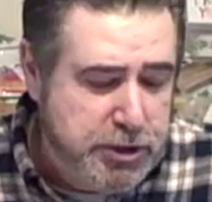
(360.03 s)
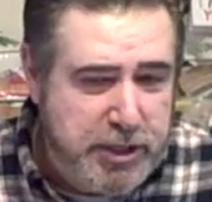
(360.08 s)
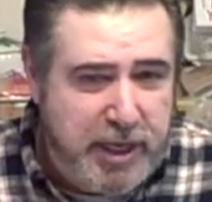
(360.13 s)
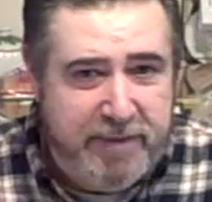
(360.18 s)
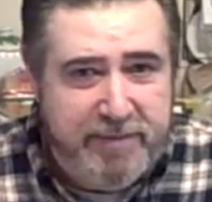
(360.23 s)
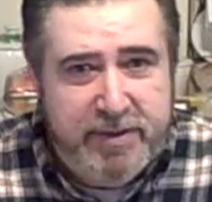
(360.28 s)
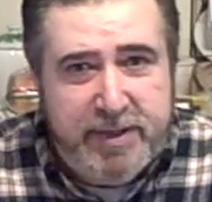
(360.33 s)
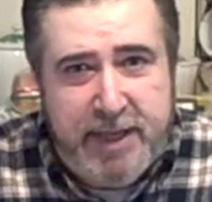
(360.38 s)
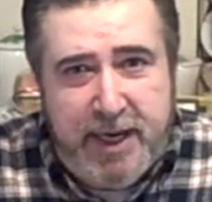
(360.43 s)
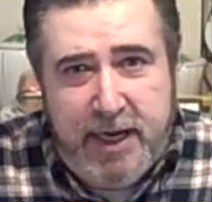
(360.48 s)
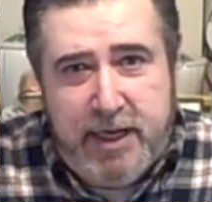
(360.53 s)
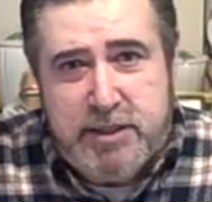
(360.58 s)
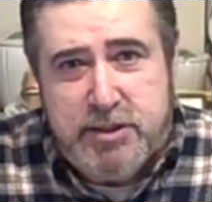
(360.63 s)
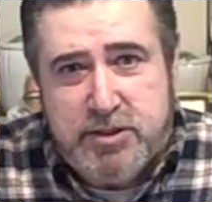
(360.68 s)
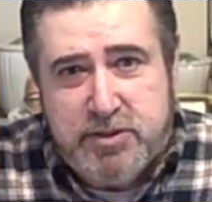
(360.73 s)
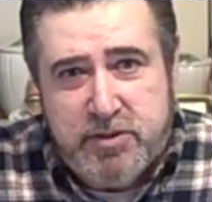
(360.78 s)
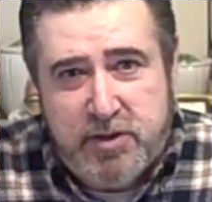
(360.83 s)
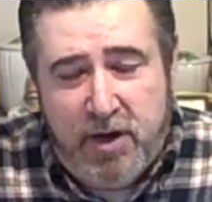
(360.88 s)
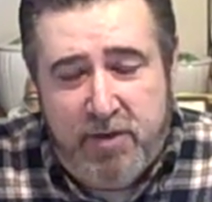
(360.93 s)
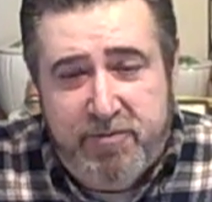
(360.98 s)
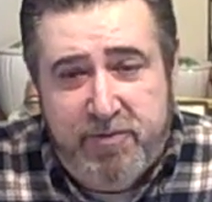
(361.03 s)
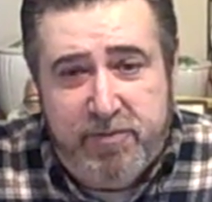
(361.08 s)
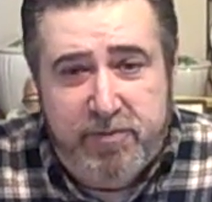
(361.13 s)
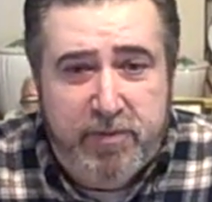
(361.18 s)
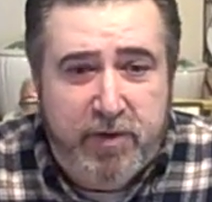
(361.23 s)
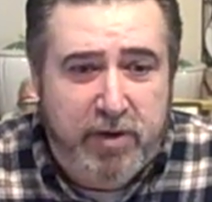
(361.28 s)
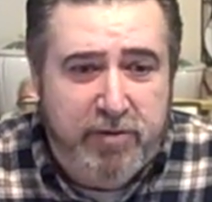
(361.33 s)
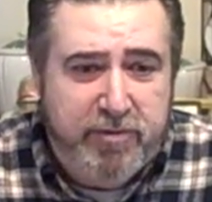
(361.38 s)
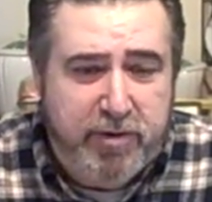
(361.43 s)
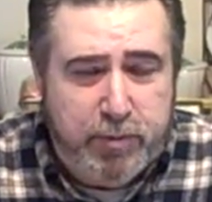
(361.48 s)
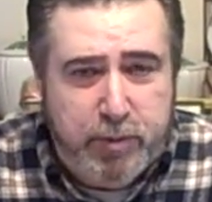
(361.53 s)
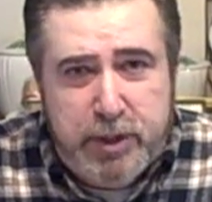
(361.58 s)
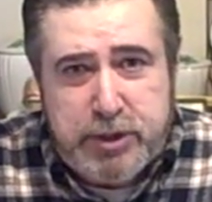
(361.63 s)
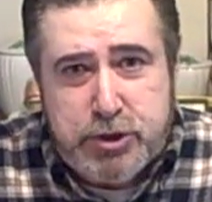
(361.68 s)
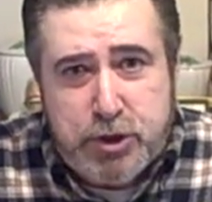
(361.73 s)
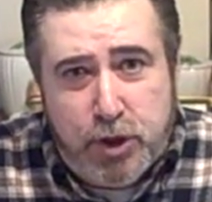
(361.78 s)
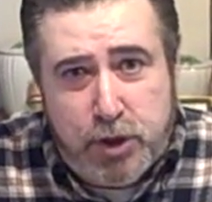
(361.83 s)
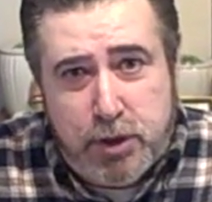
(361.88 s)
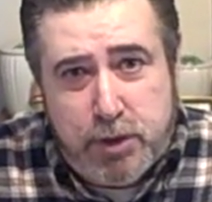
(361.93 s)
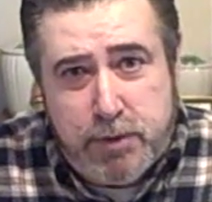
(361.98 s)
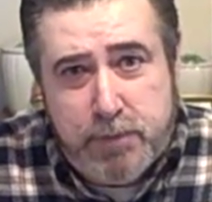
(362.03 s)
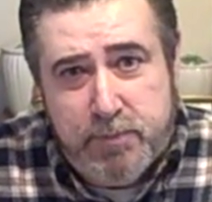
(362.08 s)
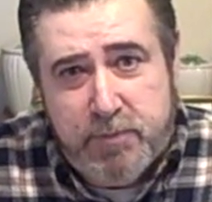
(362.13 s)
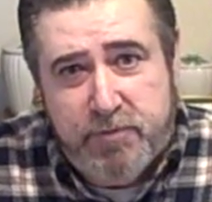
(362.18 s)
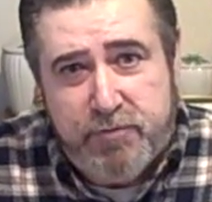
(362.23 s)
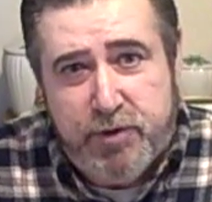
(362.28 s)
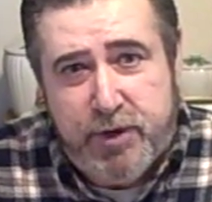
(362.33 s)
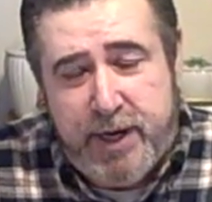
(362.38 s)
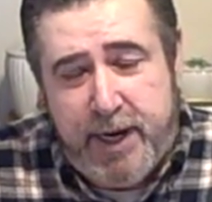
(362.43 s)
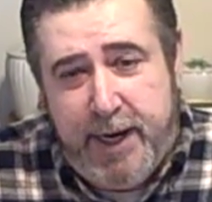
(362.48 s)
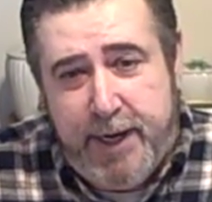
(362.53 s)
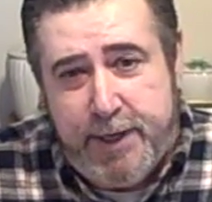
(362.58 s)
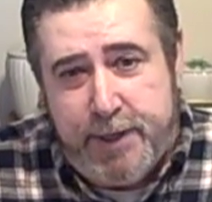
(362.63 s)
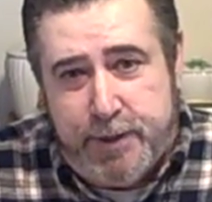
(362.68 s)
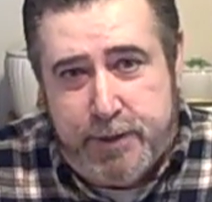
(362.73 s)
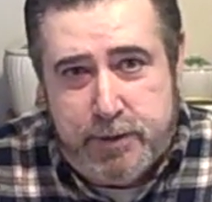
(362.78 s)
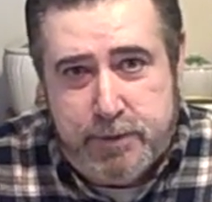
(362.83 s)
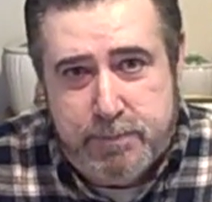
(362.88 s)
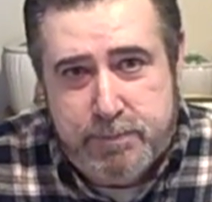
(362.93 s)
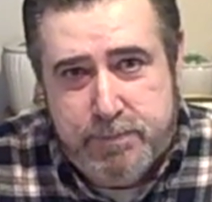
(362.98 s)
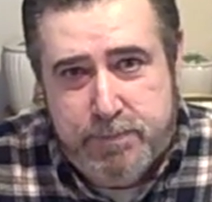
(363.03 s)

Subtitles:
7 days of Arizol for canker.